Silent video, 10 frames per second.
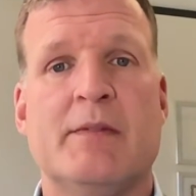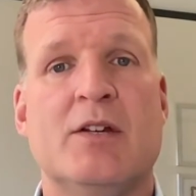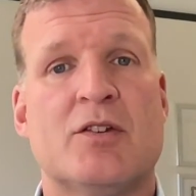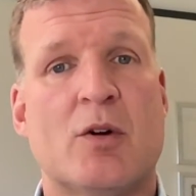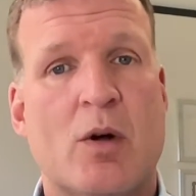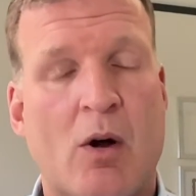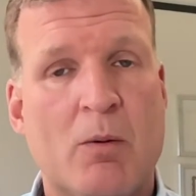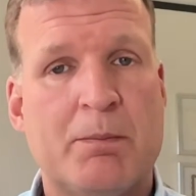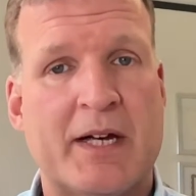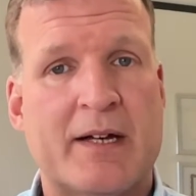So
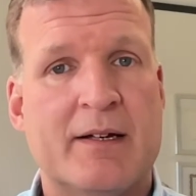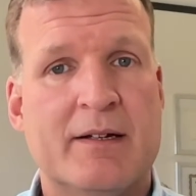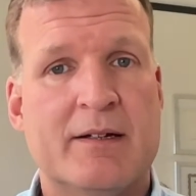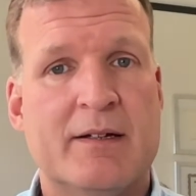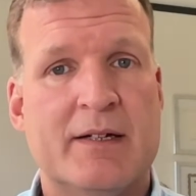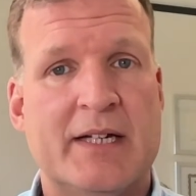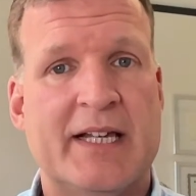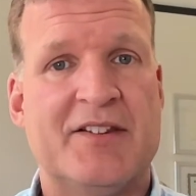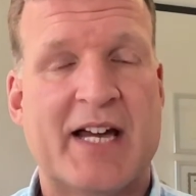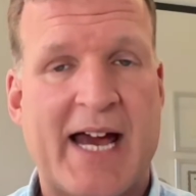coping
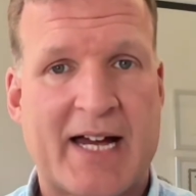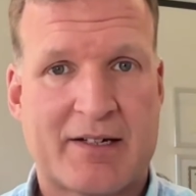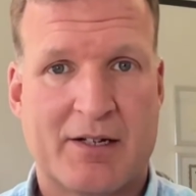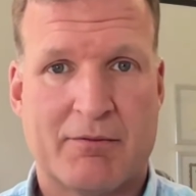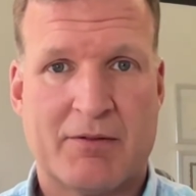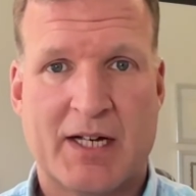is active,